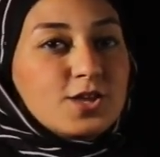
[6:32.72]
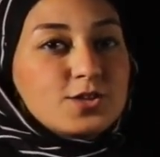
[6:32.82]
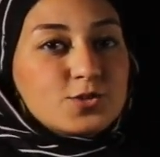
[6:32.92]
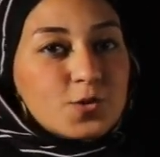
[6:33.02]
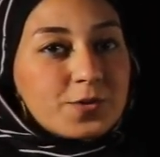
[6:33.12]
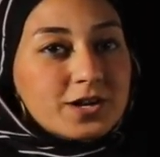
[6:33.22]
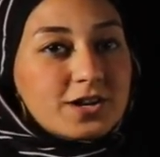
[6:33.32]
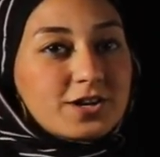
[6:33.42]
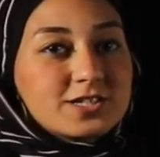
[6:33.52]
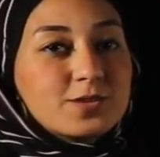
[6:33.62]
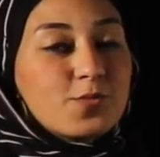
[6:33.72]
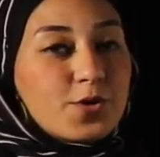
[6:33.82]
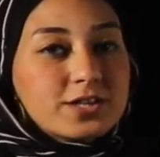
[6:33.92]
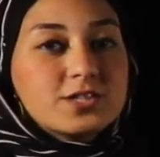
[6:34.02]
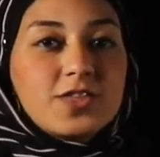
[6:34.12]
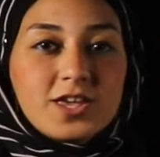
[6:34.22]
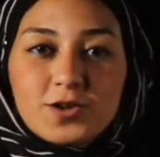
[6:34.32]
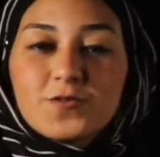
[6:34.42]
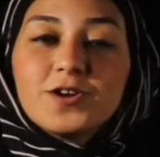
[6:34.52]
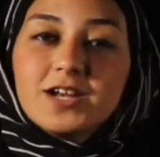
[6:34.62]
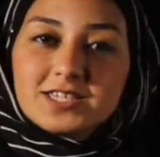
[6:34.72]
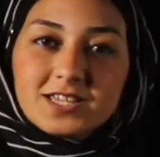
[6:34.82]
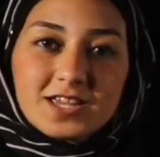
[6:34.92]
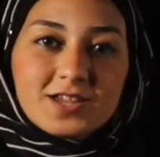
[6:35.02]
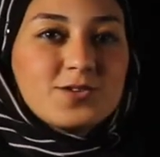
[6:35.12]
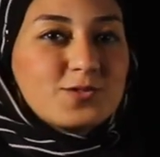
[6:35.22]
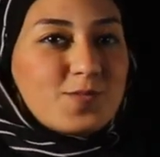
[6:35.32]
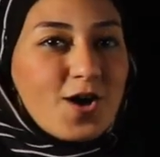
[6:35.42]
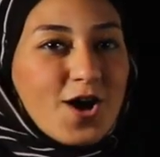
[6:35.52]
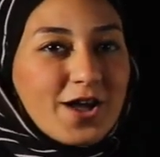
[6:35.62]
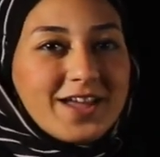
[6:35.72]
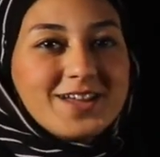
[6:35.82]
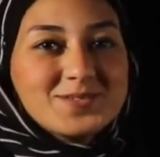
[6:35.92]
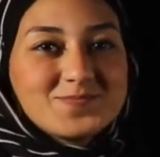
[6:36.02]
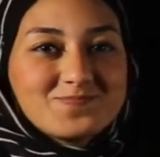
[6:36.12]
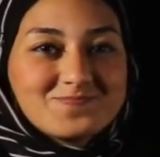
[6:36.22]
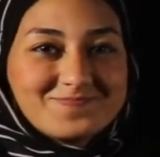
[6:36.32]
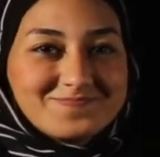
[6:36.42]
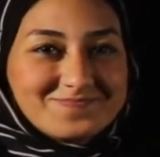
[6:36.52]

Super girls and boys, thank you for listening. Goodbye.